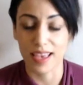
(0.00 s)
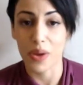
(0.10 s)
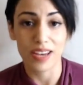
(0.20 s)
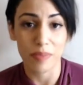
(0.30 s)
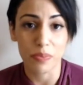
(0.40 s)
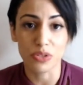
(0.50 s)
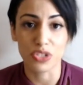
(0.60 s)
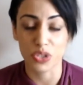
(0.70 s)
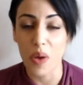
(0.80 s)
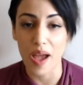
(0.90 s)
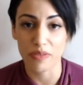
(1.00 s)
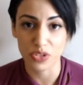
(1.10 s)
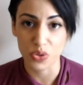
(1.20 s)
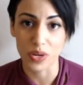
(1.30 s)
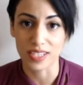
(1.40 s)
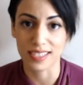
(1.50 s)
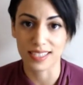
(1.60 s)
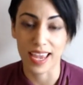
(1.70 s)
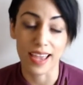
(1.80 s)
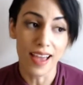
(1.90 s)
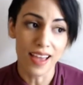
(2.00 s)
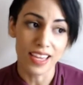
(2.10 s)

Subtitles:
That way, people do have the choice to say,